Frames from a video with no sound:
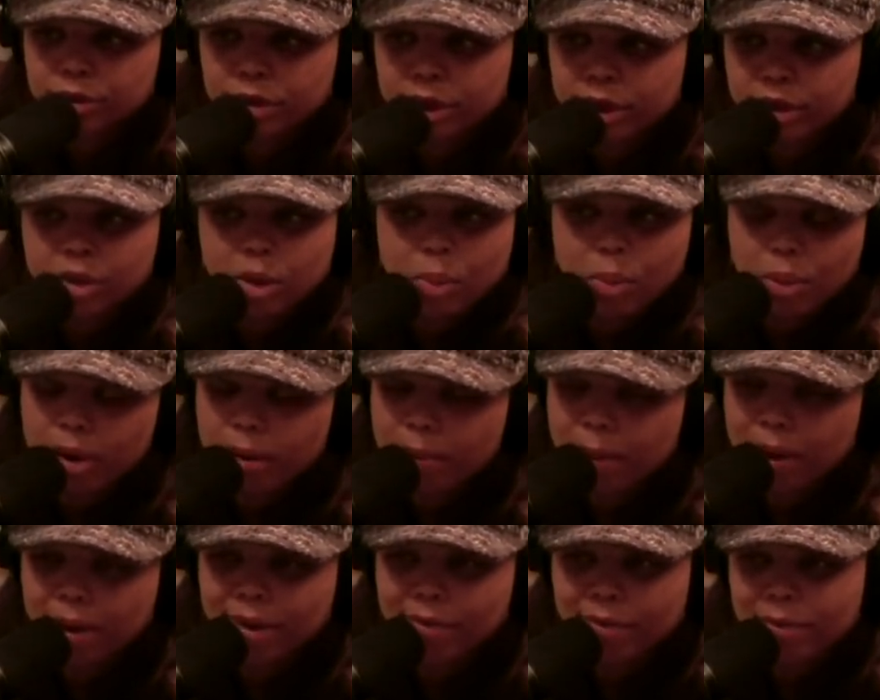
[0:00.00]
then don't worry
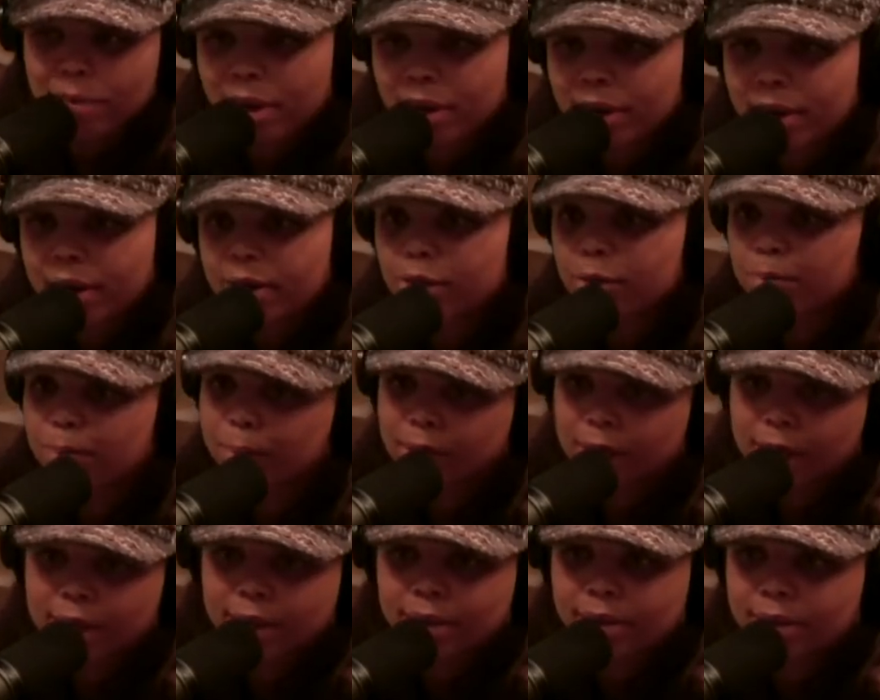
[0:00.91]
about everybody else. But
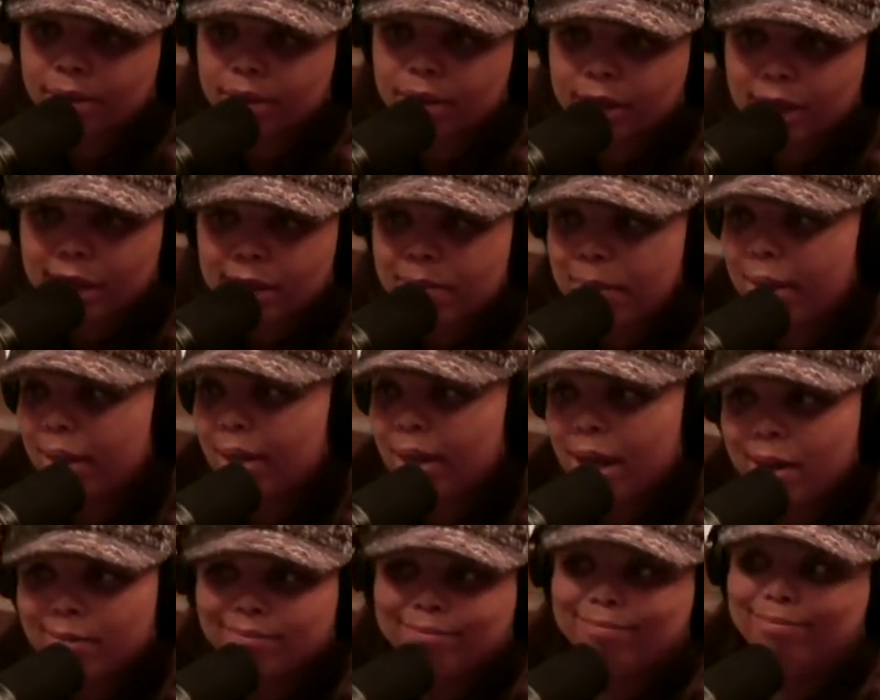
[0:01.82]
like, look, he may
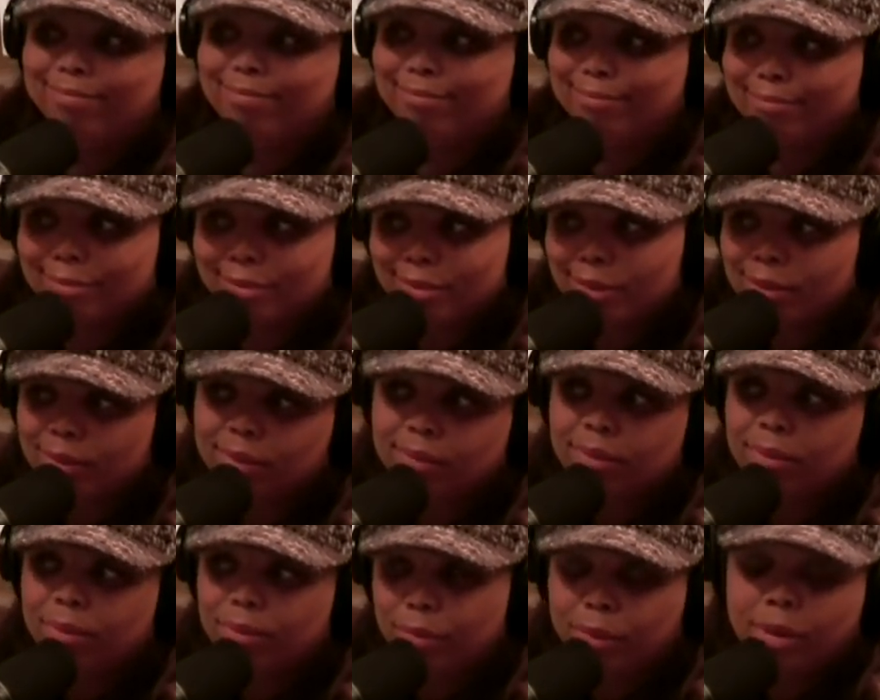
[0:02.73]
not
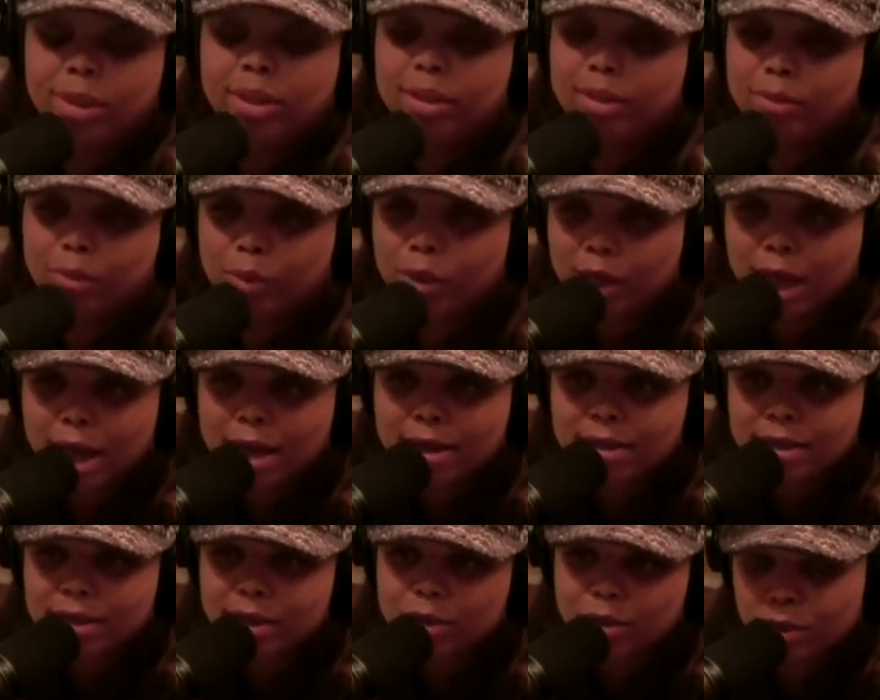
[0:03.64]
re
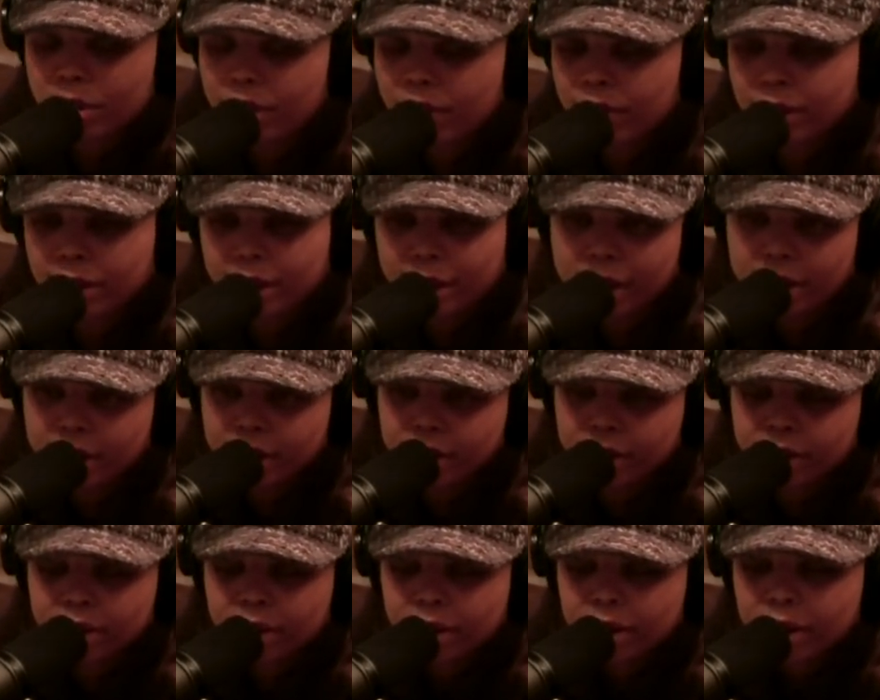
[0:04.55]
realize this or even
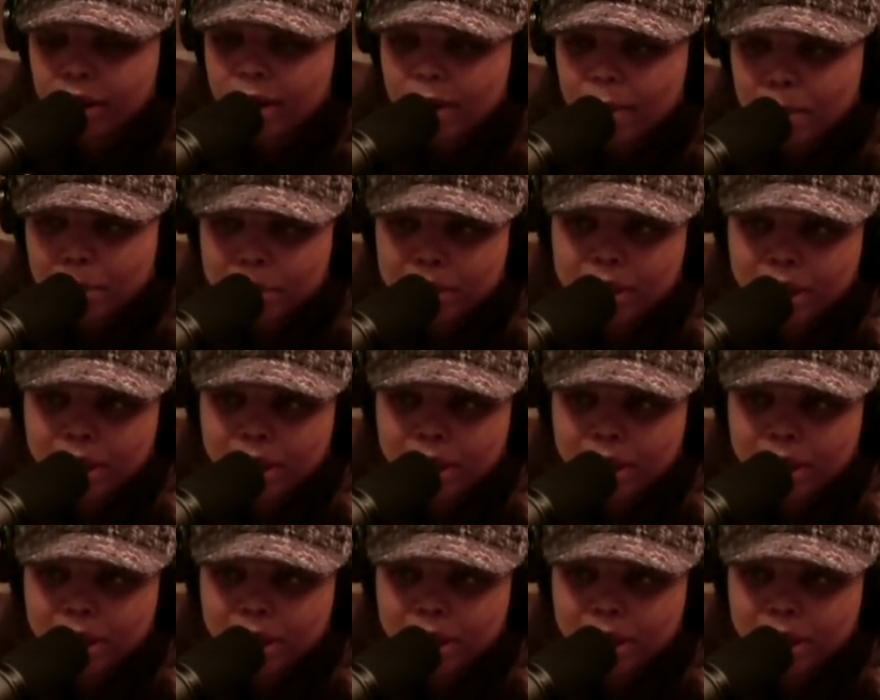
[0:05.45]
care. But